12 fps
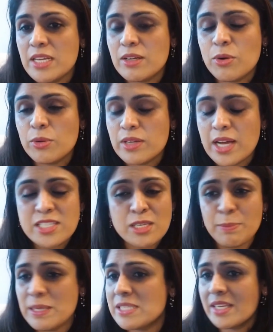
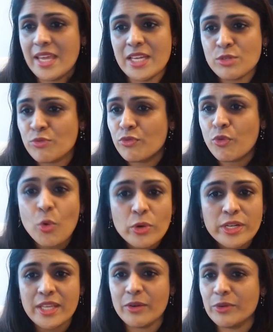colonoscopies at age
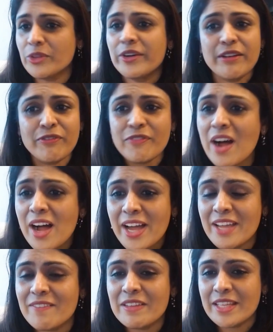40 or
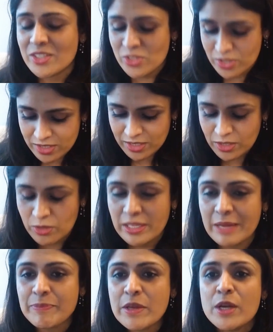35. And that's just,
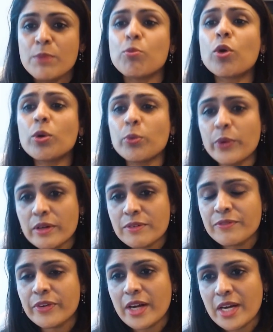more
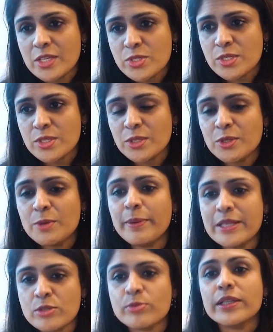work for us to do,
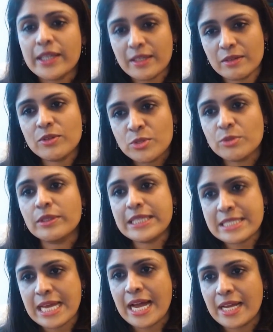but it's really, truly
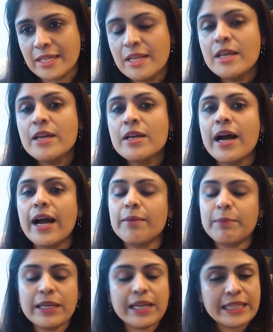sad. I
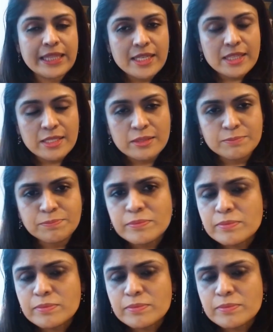mean, I think the